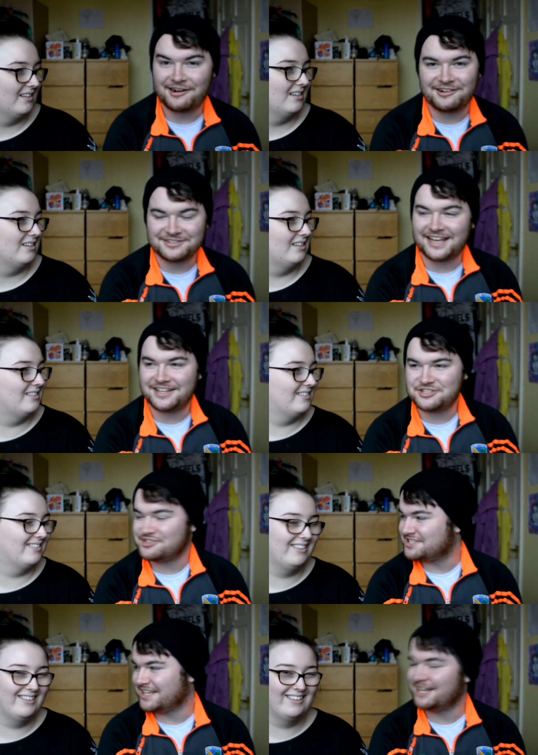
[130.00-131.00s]
Speaker 1: oh yeah, I should
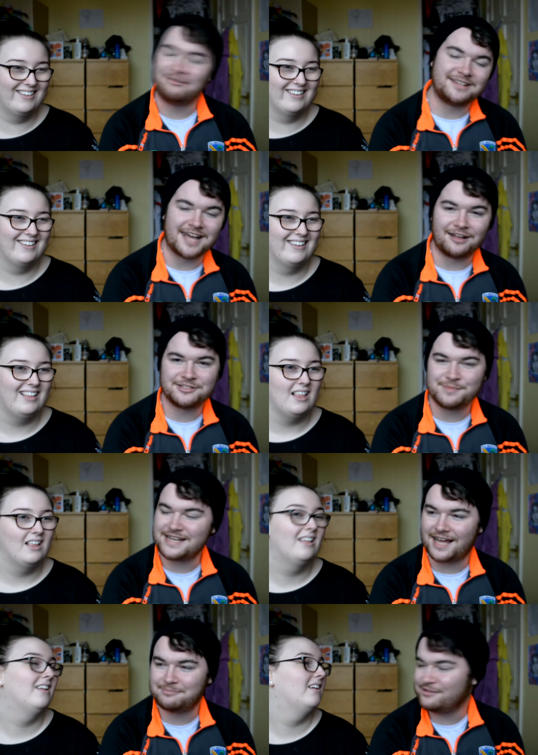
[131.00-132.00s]
have seen I went down to
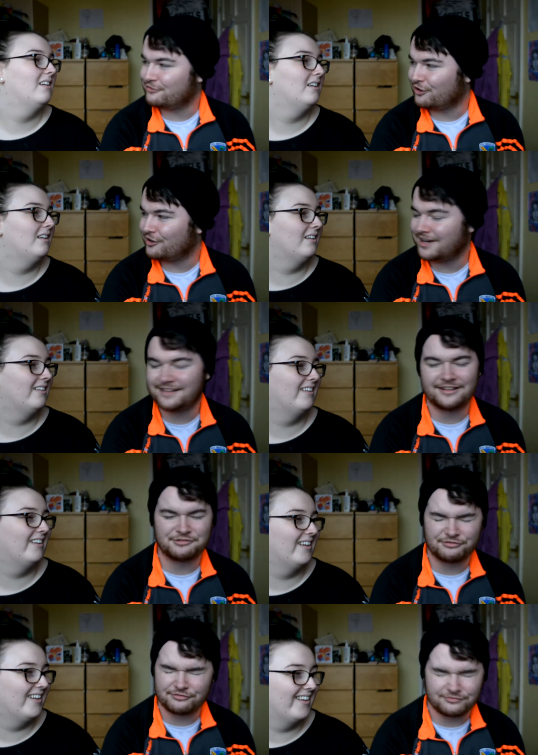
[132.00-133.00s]
me nan before, lad.
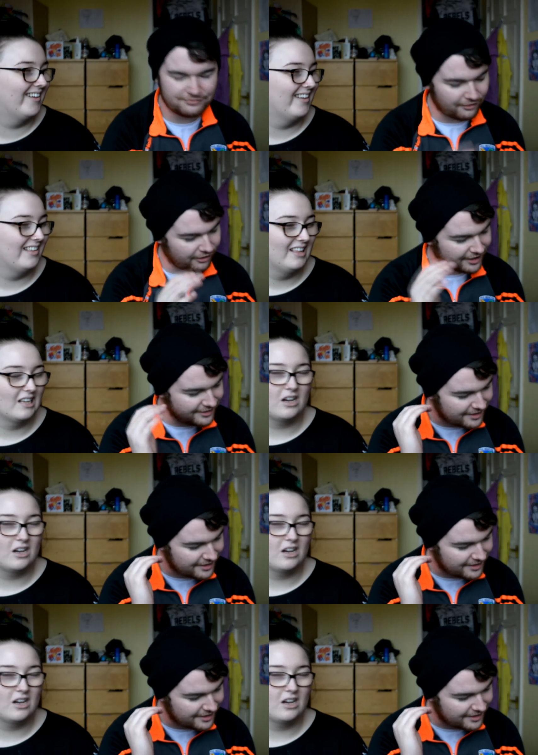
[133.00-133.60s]
Fucking